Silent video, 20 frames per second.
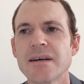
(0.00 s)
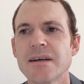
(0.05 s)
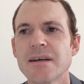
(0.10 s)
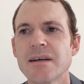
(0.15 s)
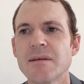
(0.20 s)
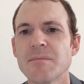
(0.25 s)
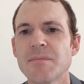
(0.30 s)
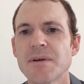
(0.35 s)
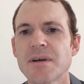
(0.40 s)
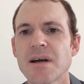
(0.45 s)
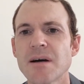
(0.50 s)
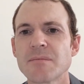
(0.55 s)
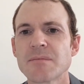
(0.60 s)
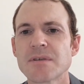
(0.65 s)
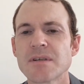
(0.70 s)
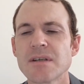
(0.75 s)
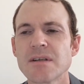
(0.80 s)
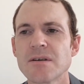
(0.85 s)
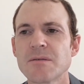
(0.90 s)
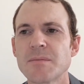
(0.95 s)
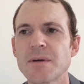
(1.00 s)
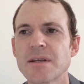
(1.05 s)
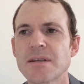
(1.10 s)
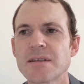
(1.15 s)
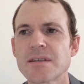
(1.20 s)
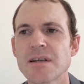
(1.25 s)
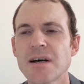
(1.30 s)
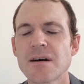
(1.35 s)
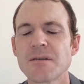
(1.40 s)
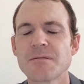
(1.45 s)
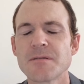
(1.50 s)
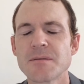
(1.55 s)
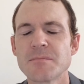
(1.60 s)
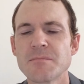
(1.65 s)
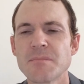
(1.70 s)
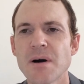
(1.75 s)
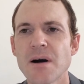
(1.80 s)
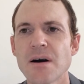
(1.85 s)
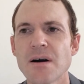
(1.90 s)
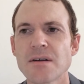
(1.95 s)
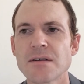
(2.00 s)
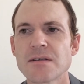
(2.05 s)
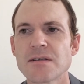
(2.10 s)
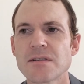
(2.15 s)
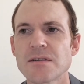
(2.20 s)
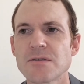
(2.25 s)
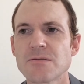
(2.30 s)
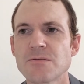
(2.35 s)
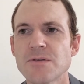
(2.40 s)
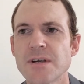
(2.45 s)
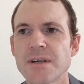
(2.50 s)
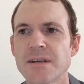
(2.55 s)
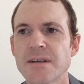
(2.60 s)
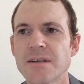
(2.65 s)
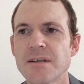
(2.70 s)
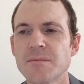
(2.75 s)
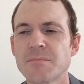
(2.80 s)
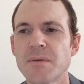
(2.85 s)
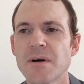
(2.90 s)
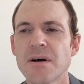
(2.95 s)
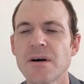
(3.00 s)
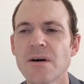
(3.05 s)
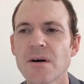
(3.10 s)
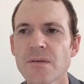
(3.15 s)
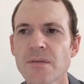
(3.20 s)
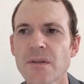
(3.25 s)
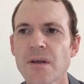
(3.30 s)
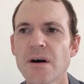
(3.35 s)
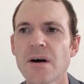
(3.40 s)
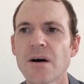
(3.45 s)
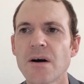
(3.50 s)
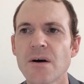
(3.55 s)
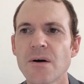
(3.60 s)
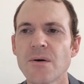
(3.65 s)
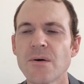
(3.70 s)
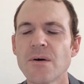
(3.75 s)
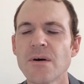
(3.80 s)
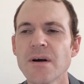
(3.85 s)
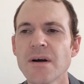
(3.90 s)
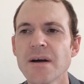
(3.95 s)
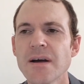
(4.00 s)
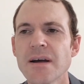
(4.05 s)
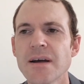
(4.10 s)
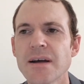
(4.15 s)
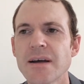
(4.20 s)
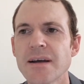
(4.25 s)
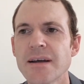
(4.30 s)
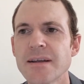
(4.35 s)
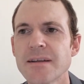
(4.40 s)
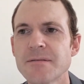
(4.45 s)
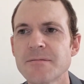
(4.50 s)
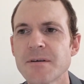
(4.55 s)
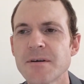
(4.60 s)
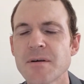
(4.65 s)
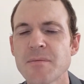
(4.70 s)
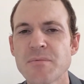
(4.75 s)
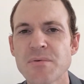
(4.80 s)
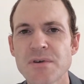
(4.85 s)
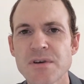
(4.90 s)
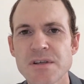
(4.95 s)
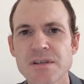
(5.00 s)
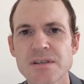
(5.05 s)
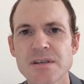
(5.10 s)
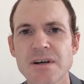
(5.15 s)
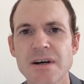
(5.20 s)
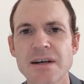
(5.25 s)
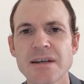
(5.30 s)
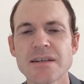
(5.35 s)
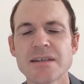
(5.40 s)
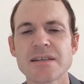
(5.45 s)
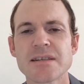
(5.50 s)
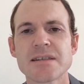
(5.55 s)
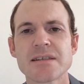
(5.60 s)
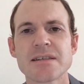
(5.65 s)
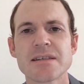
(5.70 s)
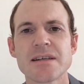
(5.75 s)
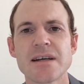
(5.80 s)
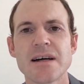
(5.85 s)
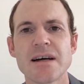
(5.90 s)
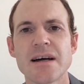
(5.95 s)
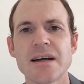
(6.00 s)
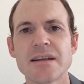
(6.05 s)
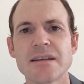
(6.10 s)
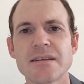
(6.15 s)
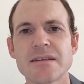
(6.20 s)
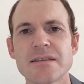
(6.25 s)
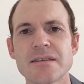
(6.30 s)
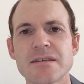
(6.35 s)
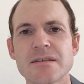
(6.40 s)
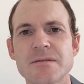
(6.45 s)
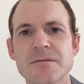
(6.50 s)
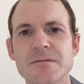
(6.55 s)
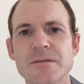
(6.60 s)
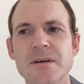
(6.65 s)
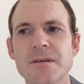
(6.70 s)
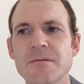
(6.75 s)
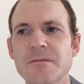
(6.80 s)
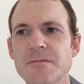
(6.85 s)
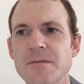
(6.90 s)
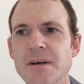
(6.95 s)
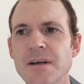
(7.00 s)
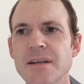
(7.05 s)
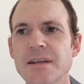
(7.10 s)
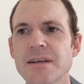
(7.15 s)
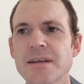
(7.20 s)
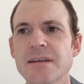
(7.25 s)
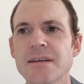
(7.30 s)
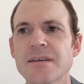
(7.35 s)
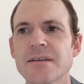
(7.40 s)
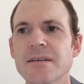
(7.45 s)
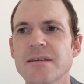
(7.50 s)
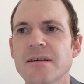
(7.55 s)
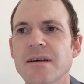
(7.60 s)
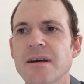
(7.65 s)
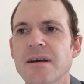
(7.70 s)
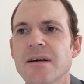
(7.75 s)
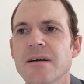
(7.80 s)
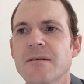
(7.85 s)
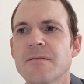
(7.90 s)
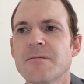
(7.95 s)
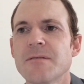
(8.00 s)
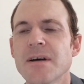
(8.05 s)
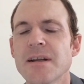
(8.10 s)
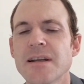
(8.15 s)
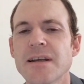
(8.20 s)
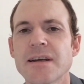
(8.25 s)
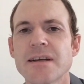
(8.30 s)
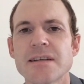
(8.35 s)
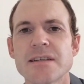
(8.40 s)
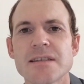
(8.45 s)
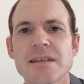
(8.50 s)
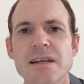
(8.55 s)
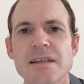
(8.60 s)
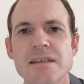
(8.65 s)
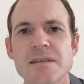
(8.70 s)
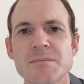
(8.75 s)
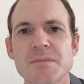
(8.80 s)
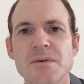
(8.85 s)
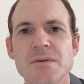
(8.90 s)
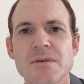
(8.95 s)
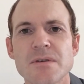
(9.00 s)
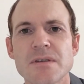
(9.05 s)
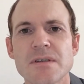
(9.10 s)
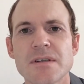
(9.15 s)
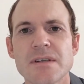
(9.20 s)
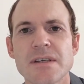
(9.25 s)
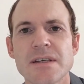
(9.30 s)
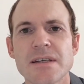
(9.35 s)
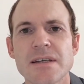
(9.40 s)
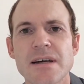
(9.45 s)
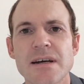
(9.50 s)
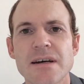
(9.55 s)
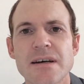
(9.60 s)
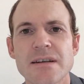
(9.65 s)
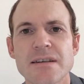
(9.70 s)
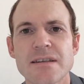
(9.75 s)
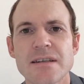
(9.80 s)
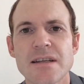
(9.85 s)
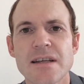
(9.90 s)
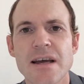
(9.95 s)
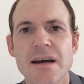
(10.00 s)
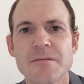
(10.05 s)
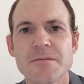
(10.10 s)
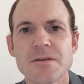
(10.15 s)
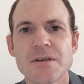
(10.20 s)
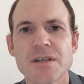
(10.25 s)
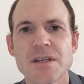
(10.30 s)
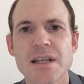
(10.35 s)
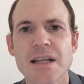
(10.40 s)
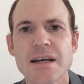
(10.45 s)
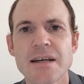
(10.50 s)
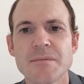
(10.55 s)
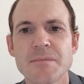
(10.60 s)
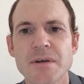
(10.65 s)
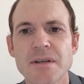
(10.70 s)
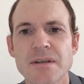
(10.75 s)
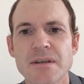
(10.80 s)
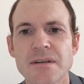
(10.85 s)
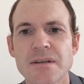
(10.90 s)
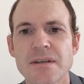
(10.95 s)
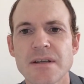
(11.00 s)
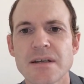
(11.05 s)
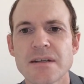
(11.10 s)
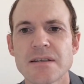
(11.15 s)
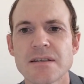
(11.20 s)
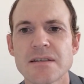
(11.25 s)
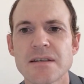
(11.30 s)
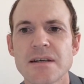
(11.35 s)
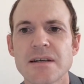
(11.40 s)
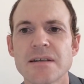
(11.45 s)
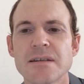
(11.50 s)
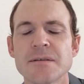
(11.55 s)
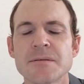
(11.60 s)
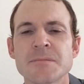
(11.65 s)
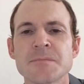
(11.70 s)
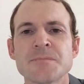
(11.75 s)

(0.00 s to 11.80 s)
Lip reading: It becomes a little bit tough in parts to read, but on the whole, it's very precise and fairly accessible to the average layman, let's say.